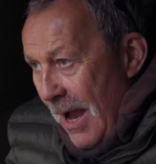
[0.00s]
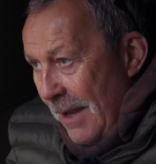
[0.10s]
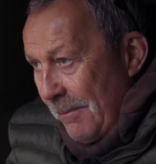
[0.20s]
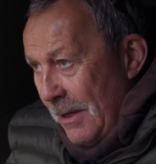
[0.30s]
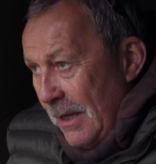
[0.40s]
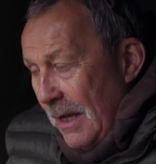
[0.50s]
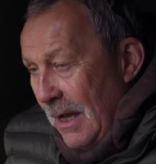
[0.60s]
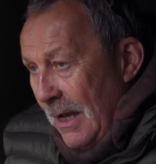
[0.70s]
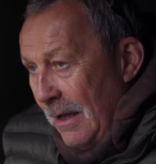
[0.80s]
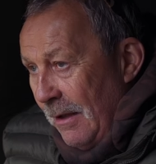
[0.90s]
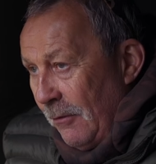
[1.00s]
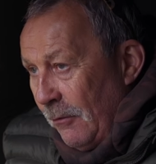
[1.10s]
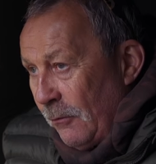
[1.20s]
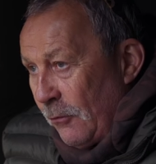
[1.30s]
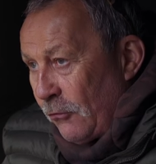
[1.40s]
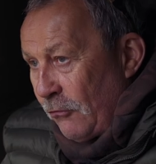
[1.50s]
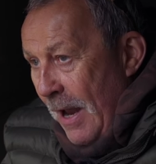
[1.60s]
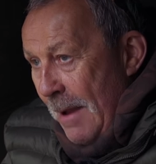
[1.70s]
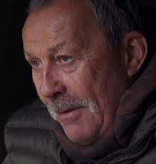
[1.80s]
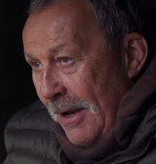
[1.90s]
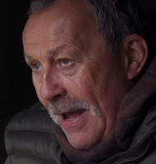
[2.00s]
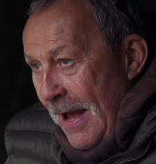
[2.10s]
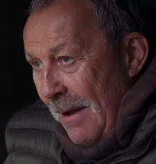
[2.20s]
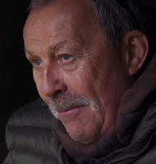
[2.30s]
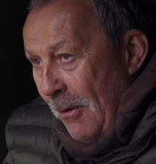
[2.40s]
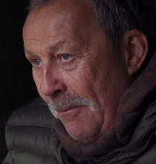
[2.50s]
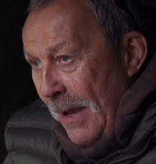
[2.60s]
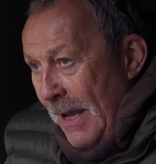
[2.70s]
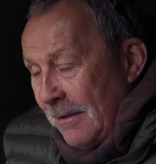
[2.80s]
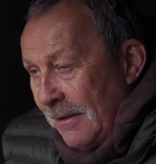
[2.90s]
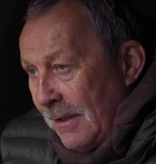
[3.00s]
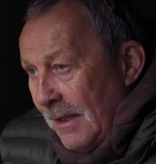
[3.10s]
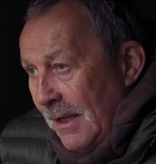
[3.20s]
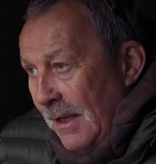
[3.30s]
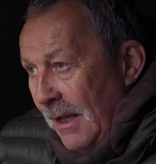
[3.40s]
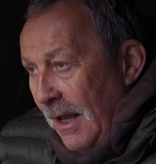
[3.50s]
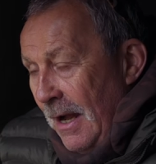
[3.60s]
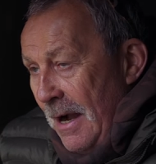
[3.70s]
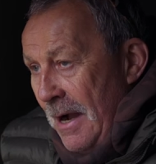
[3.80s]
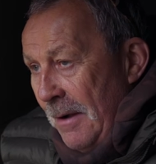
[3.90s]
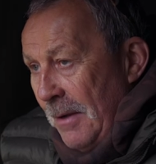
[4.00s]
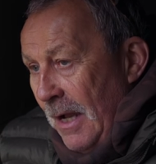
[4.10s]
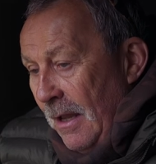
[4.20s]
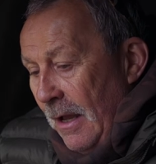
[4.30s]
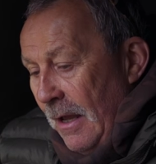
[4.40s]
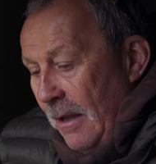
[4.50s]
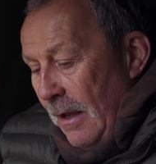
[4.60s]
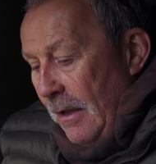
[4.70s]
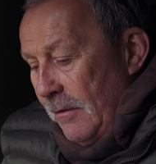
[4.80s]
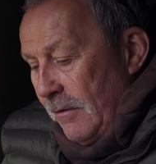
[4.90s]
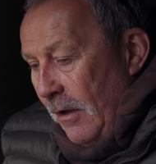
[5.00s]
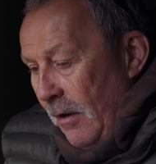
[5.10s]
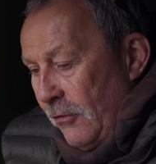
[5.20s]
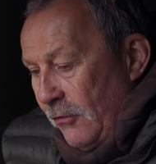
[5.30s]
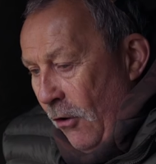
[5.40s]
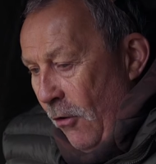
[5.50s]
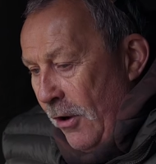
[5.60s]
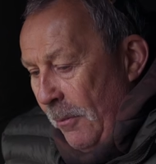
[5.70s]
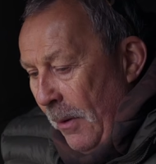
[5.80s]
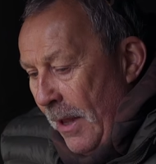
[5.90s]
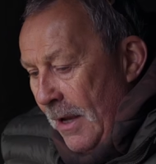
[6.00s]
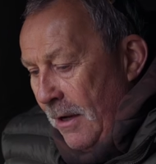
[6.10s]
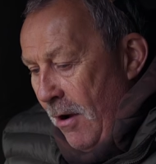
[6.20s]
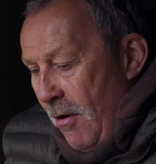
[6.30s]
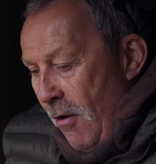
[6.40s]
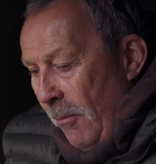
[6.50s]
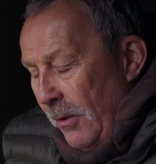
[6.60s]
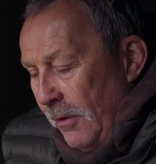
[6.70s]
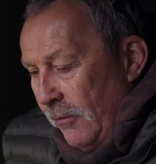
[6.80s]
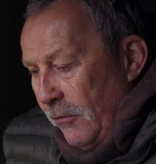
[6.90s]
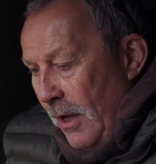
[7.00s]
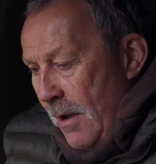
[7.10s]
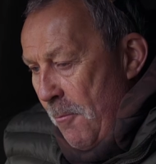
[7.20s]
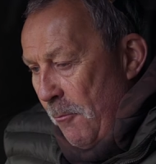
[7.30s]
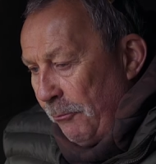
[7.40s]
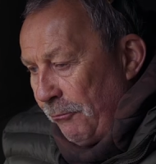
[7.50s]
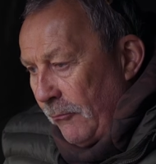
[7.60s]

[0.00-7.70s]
had me uh, scrambling out of my bed, um, and, and I started to play a carp. And um,